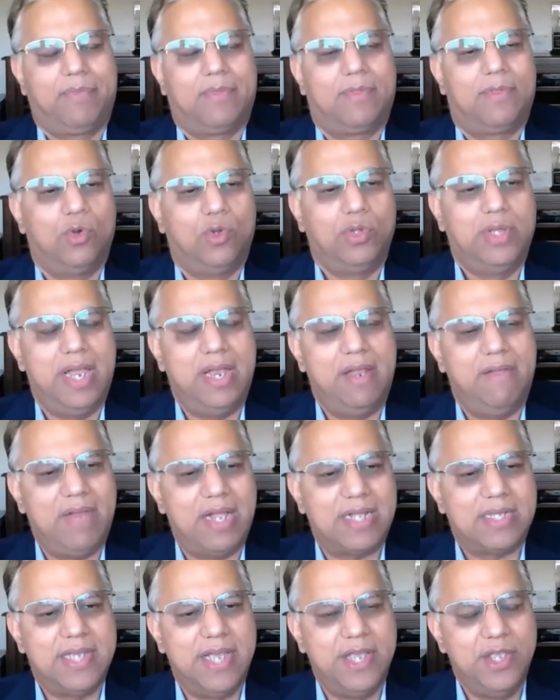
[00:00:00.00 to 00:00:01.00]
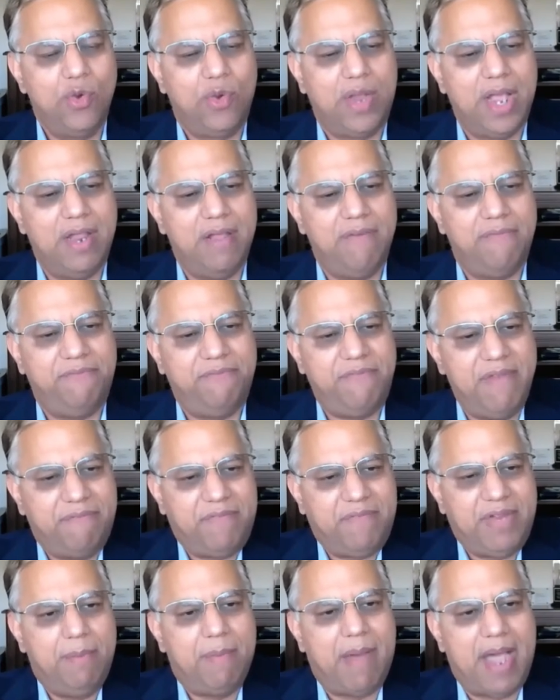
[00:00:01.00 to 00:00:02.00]
so then if let's say you have a
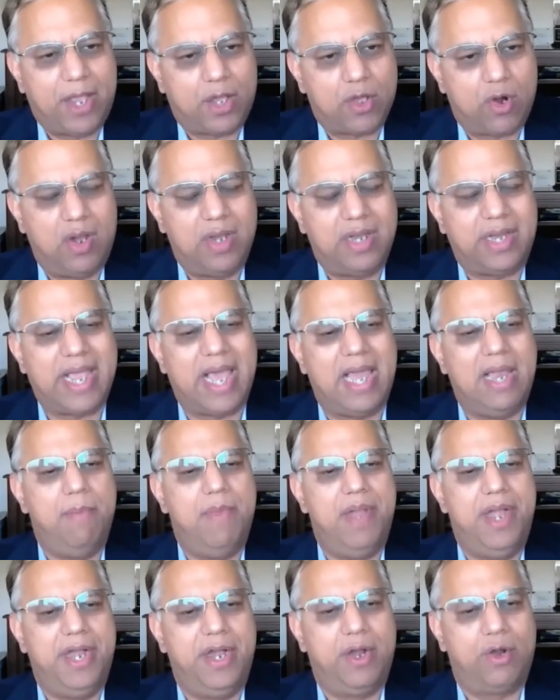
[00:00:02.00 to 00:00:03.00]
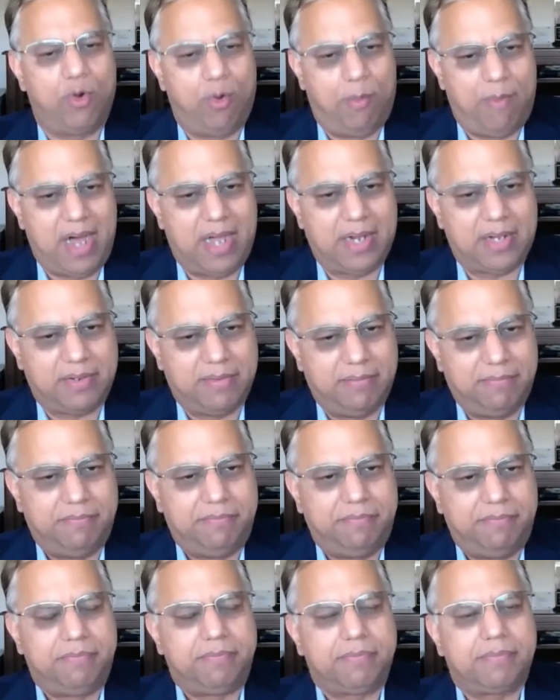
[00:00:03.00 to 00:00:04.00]
50 micron calibrated robot,
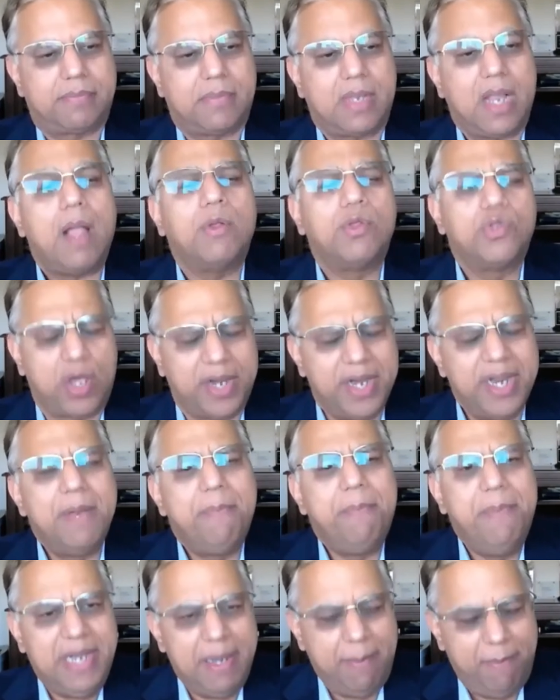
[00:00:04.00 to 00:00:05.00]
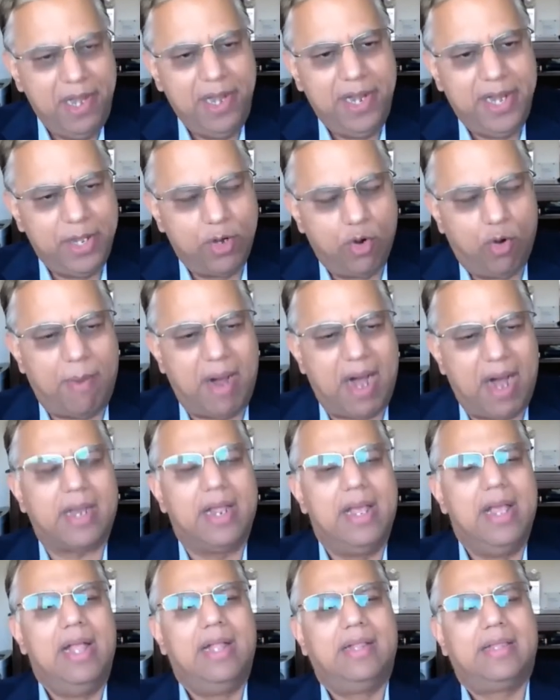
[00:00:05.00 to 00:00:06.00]
I'm sorry, repeatability robot,
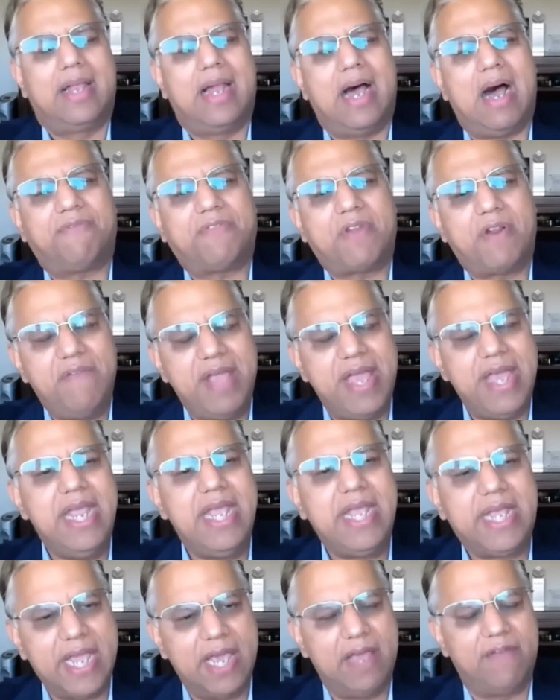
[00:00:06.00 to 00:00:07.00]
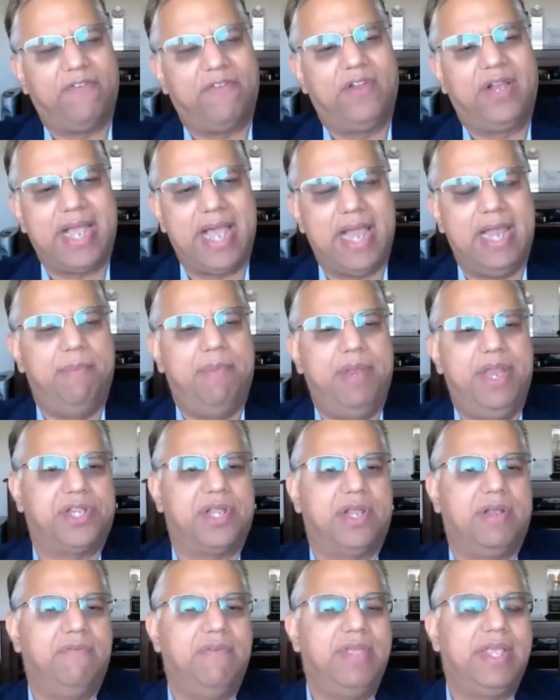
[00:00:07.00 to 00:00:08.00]
then after very careful
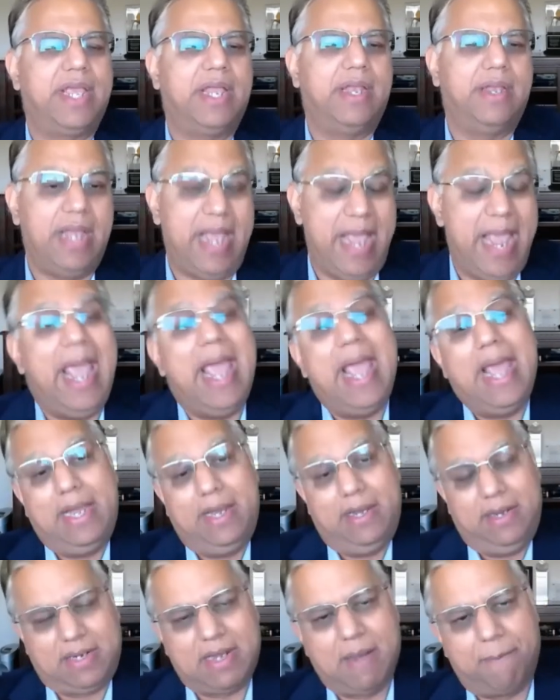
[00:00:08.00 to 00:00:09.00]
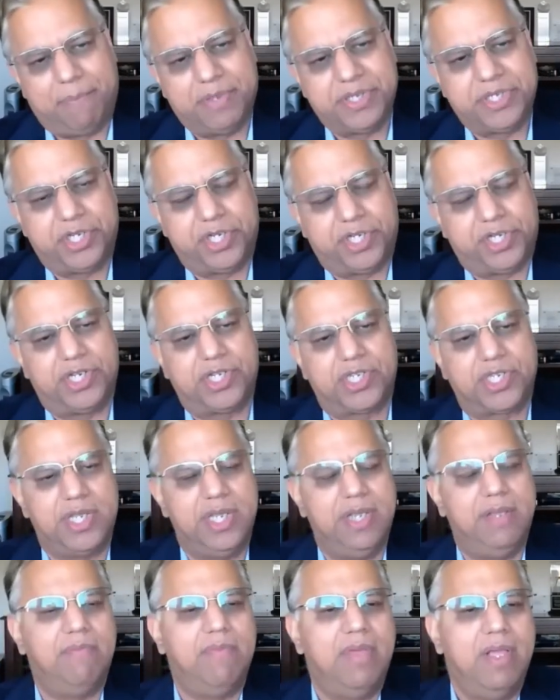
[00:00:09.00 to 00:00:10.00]
calibration, we can and compensation
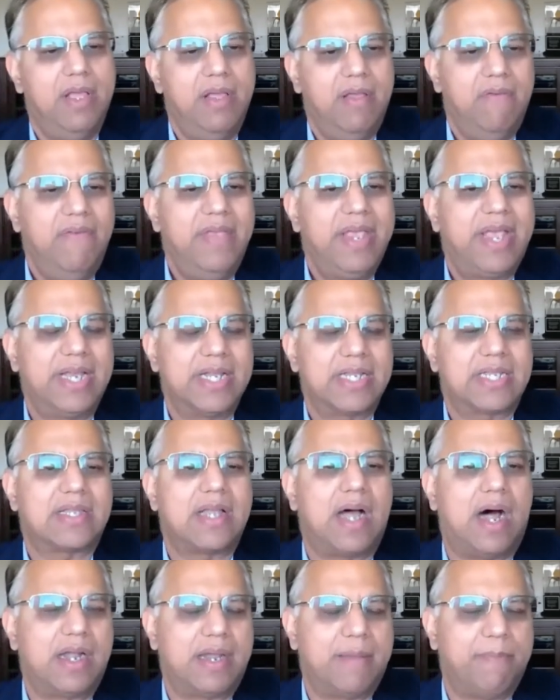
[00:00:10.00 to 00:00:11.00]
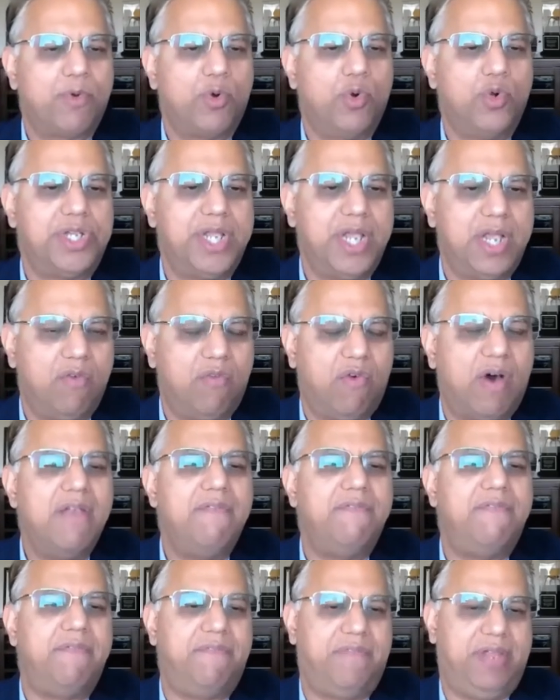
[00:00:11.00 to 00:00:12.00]
scheme, we can start approaching
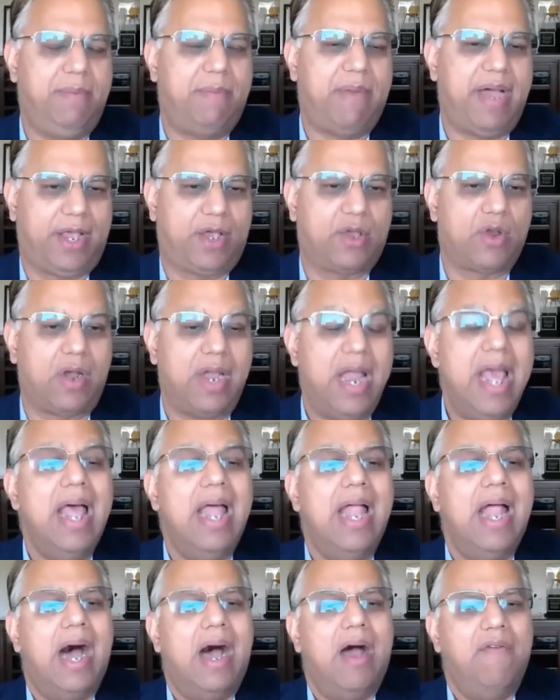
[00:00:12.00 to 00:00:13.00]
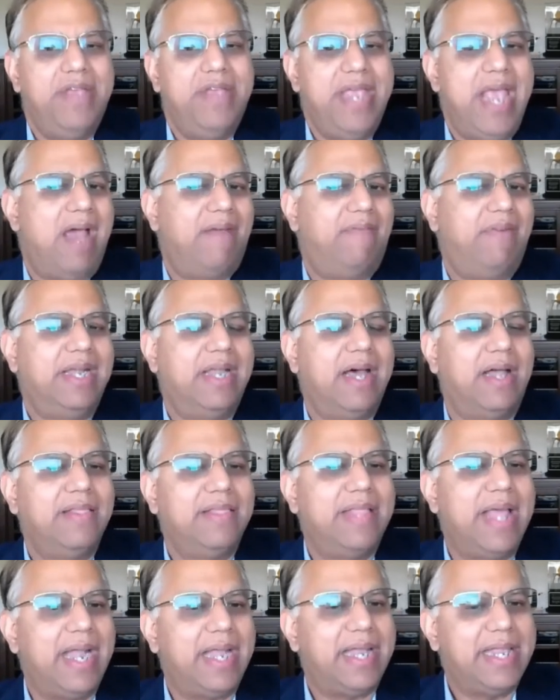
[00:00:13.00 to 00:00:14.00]
150 micron. We haven't
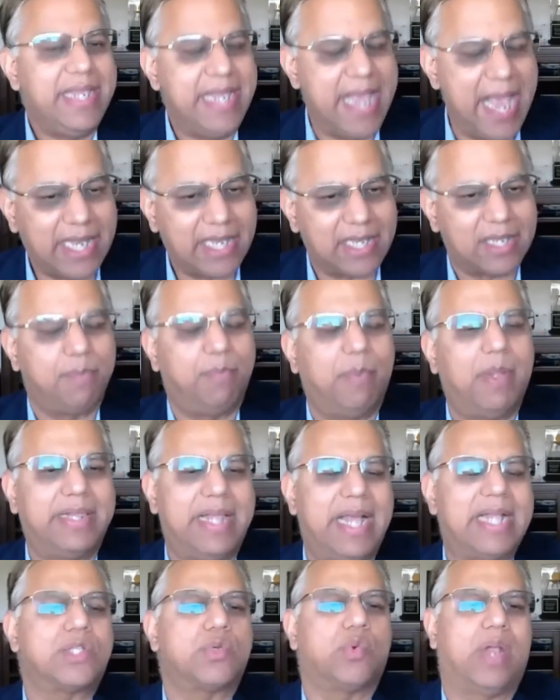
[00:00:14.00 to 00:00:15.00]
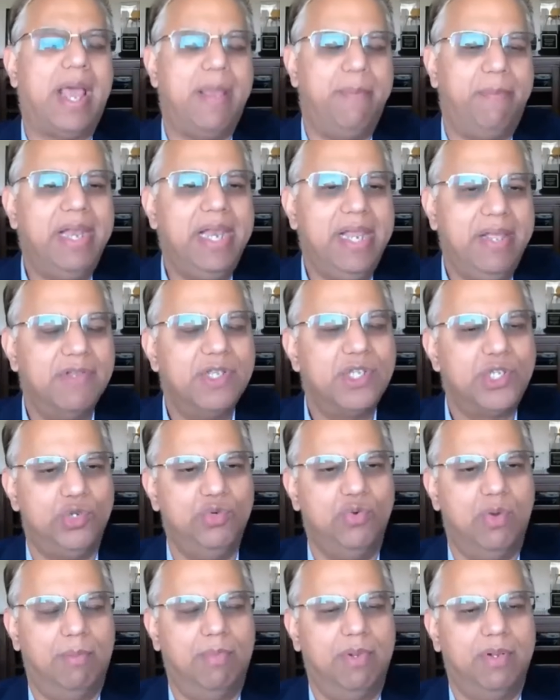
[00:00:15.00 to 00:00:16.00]
done that yet, but that's what I believe is
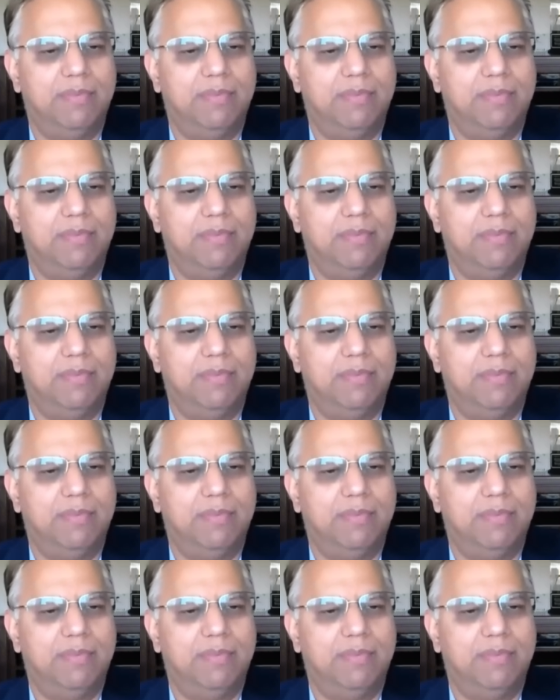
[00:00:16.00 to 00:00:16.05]
doable.